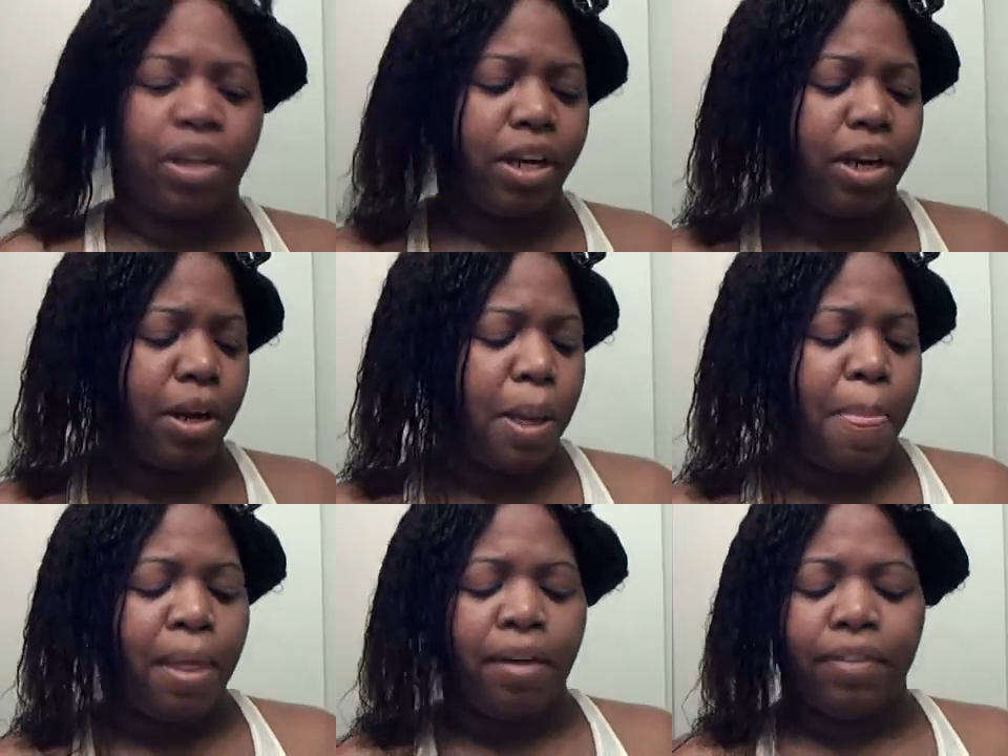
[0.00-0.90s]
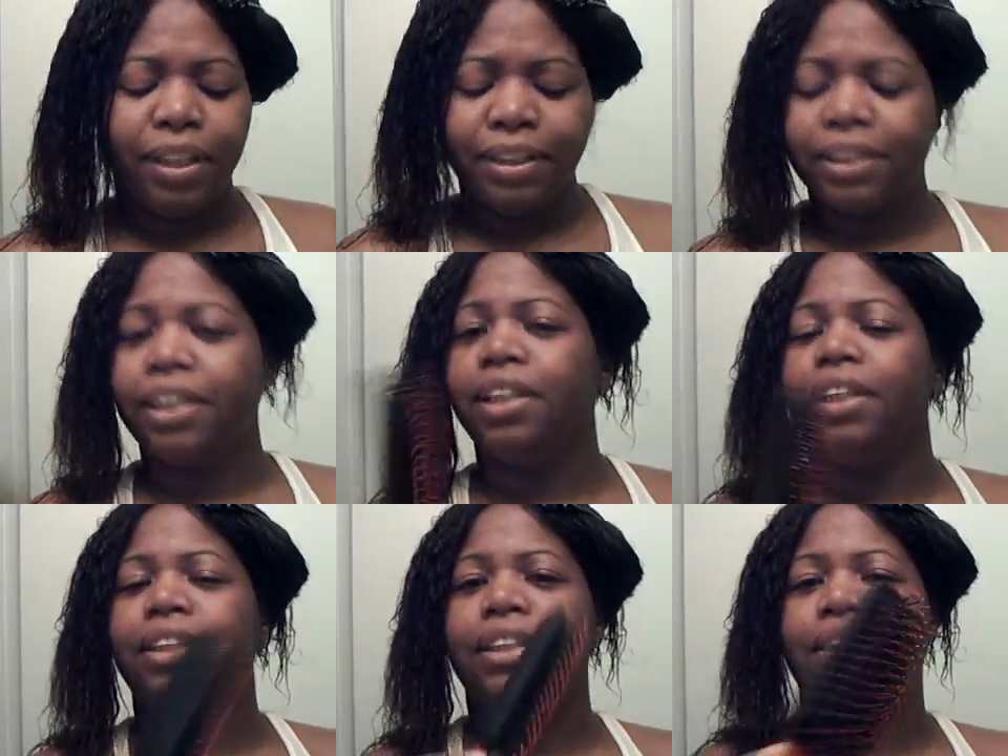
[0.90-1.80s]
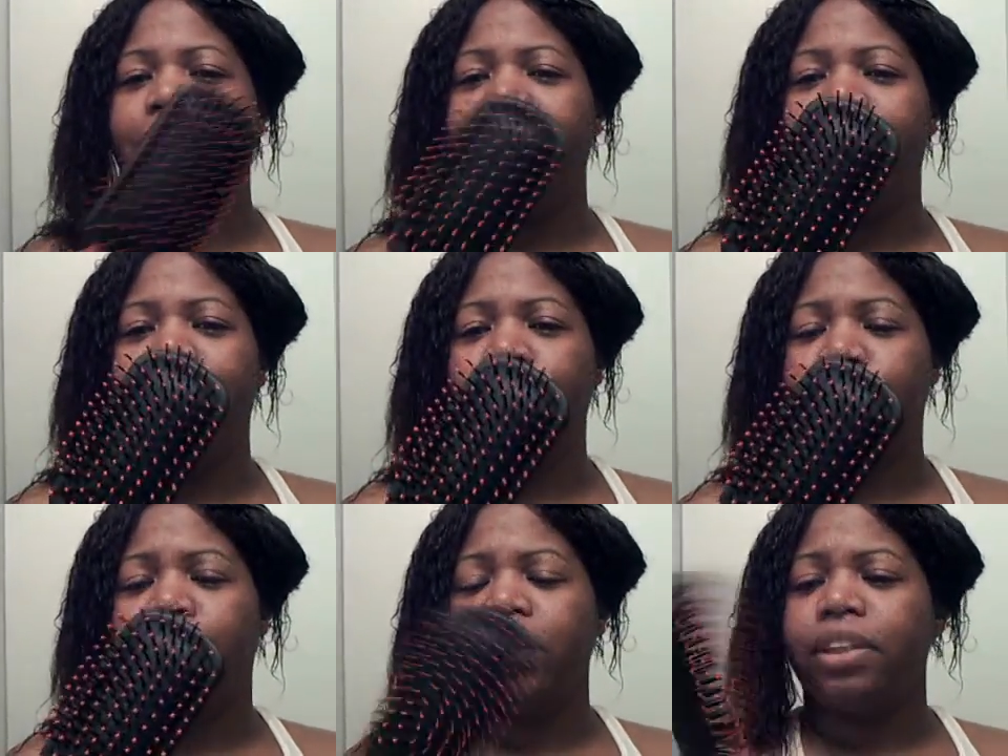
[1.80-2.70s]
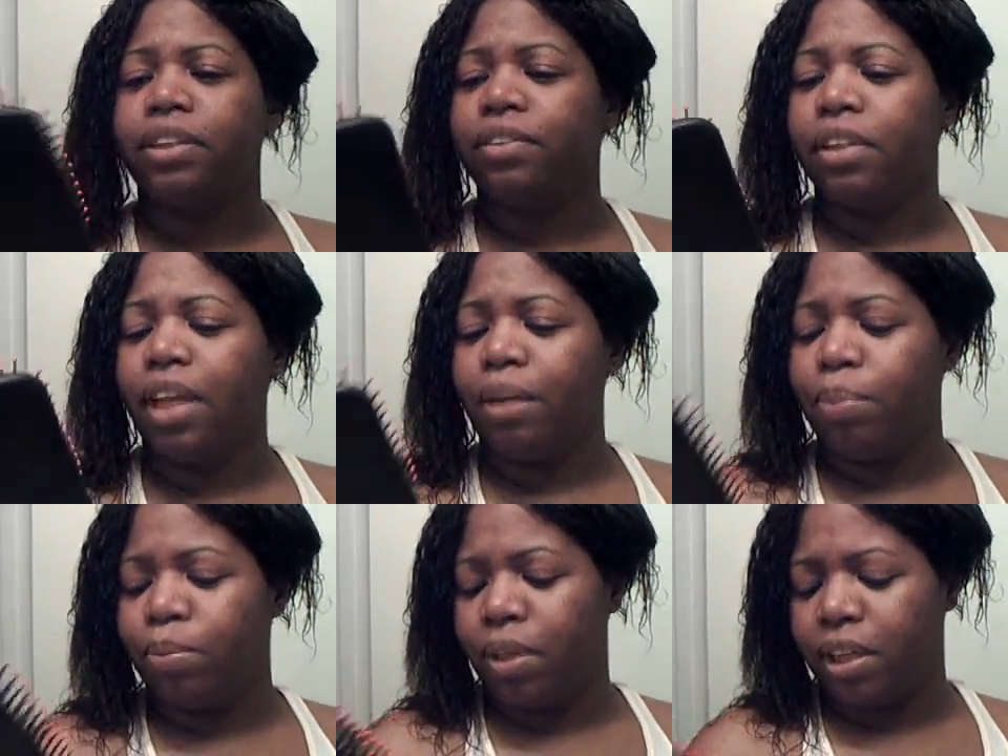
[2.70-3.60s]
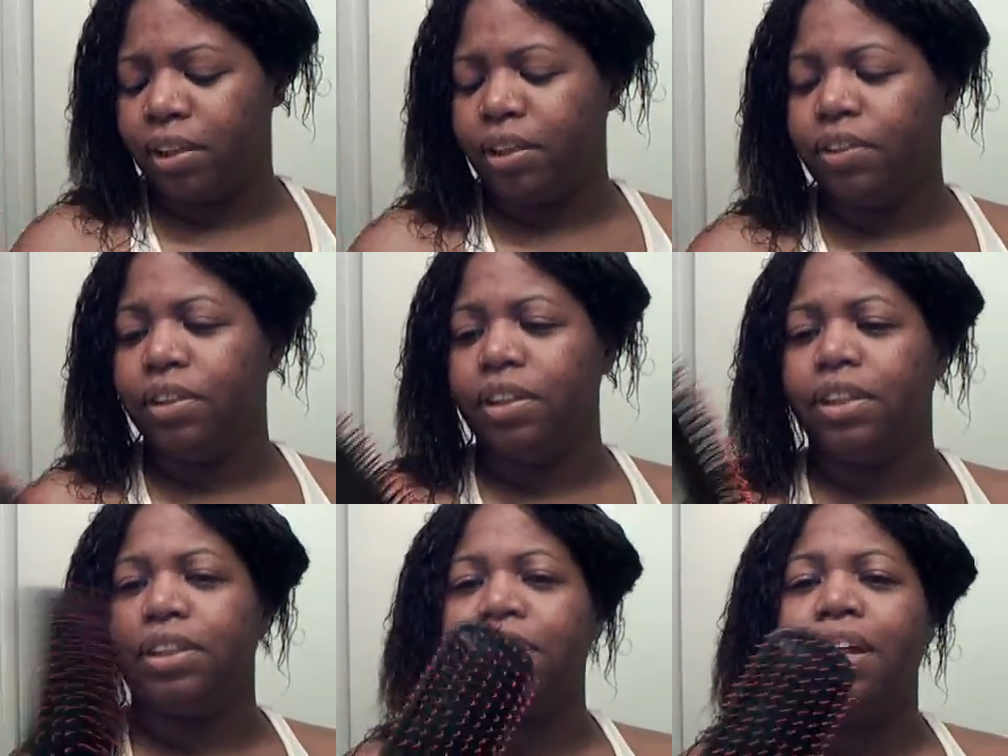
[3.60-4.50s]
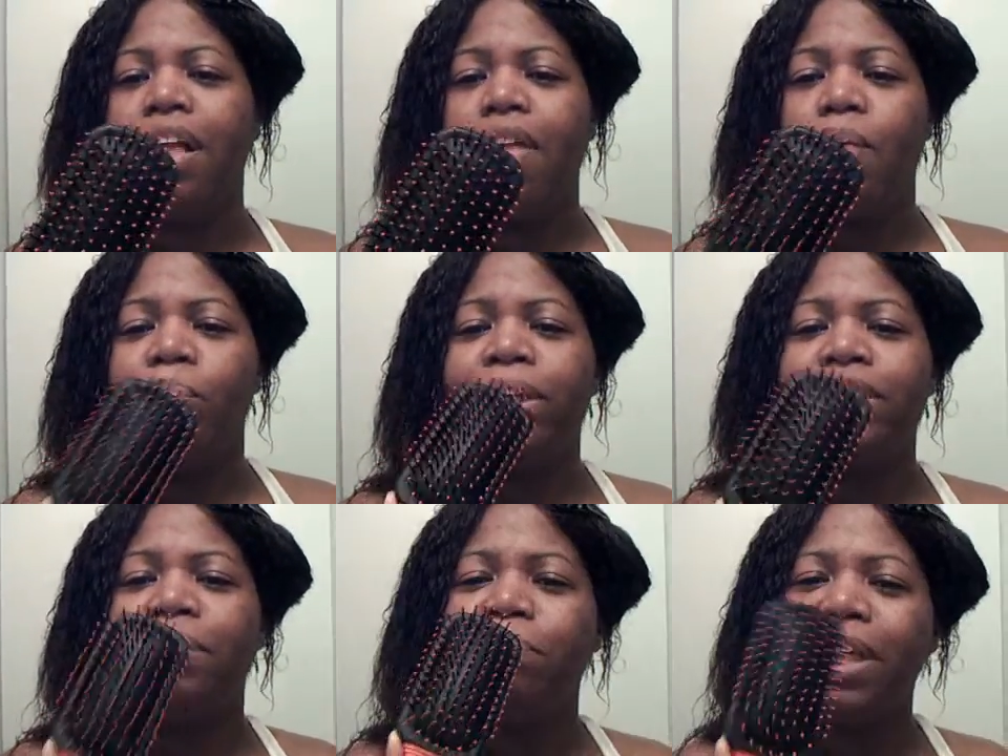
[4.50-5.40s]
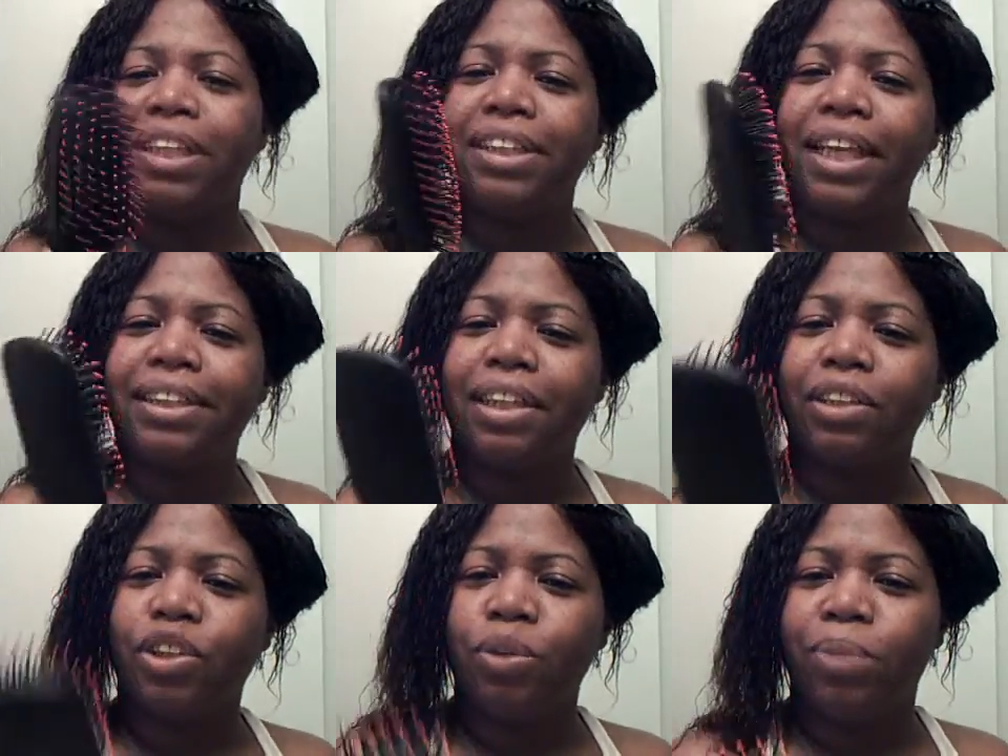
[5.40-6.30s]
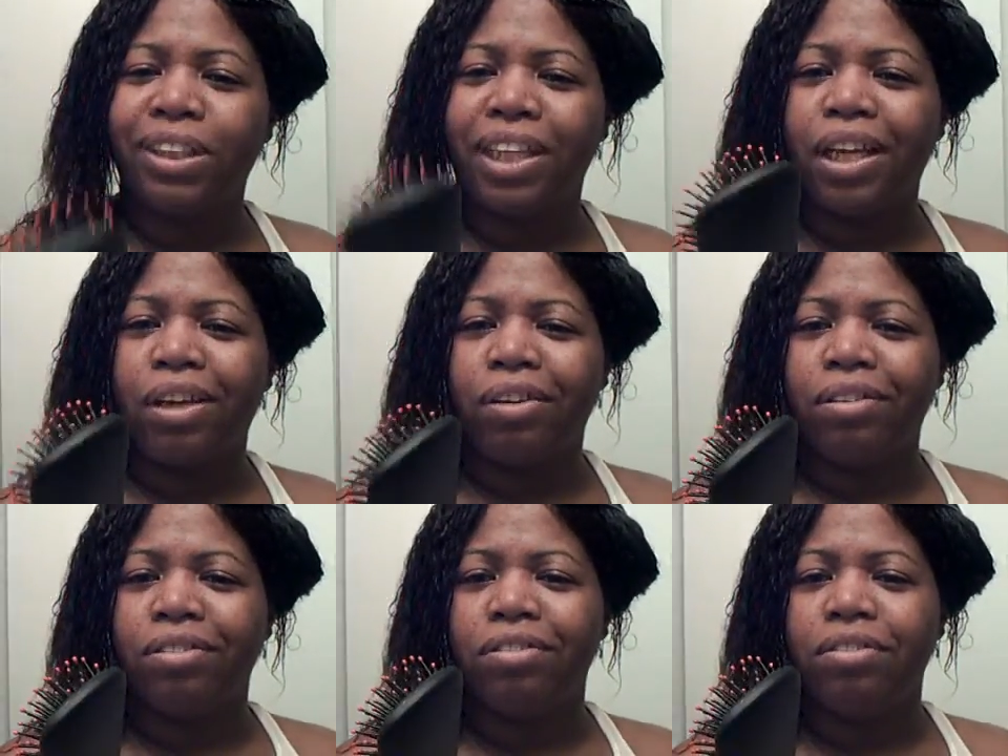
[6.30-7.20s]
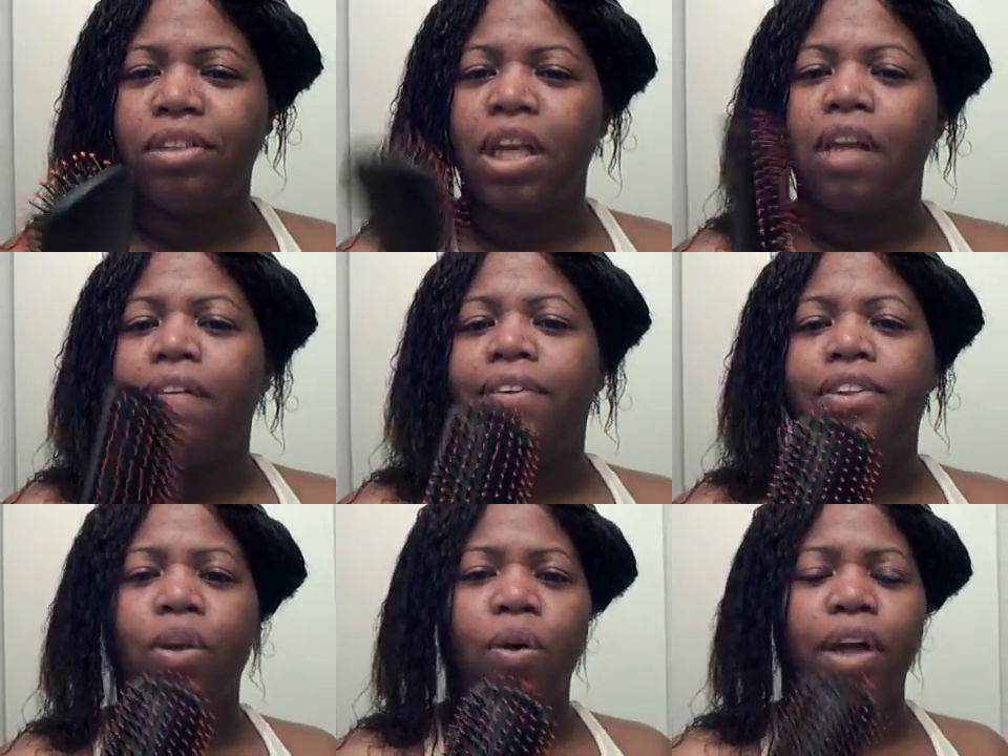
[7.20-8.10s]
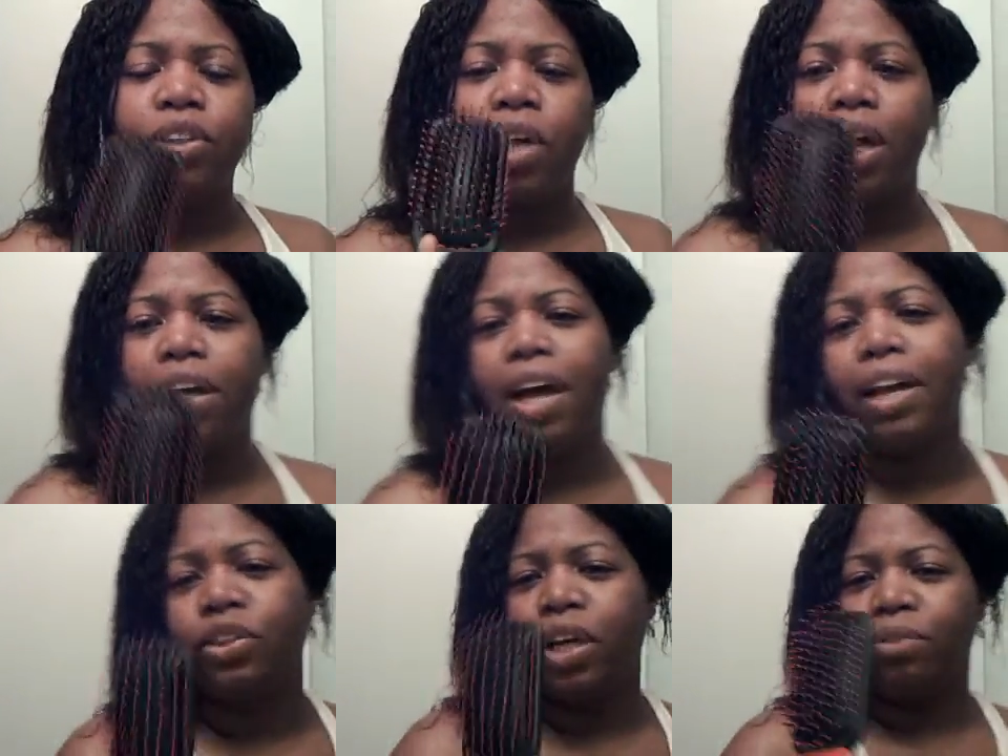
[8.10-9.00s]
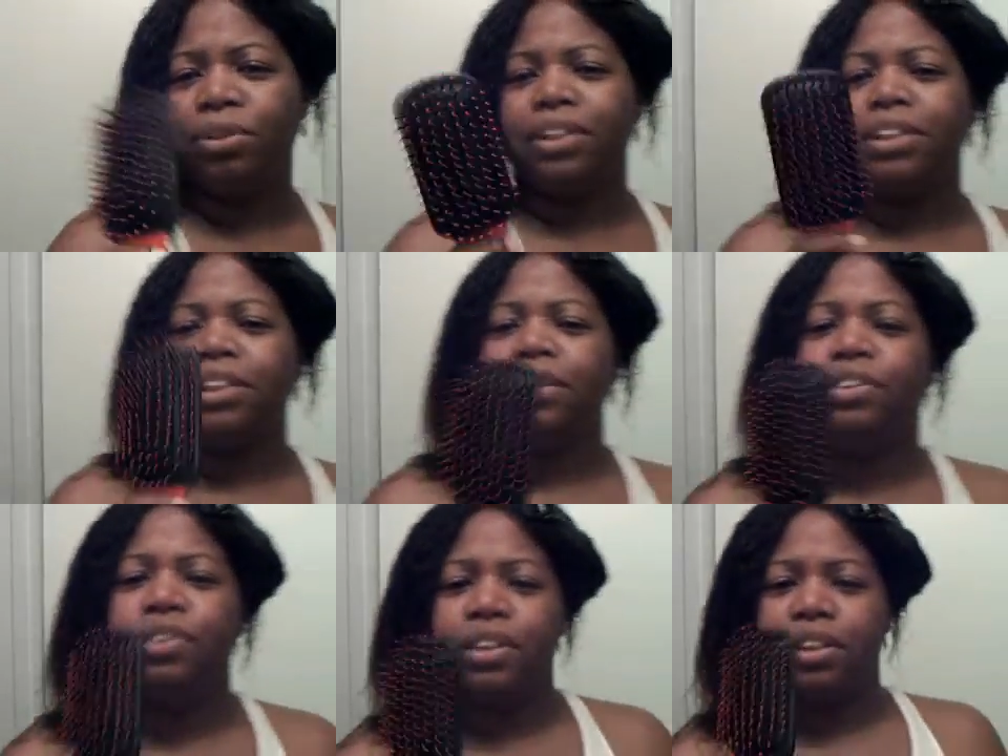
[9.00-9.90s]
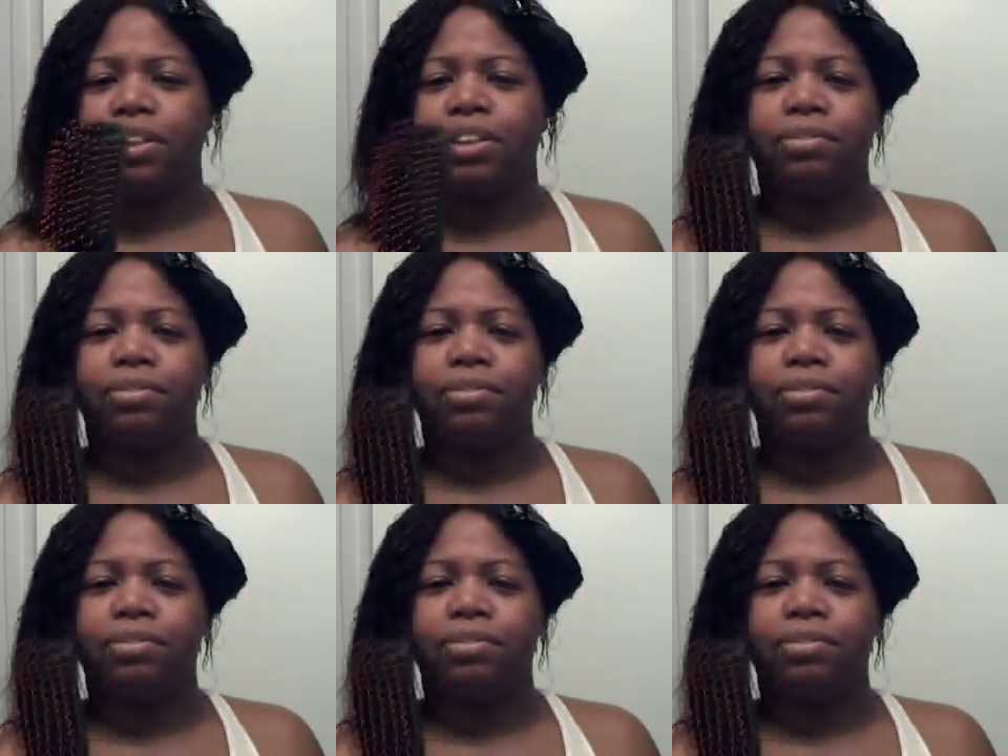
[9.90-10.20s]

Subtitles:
to use this on your hair. This is a good detangling brush. A lot of people like to use this, but to me it takes out too much hair. So I try to resist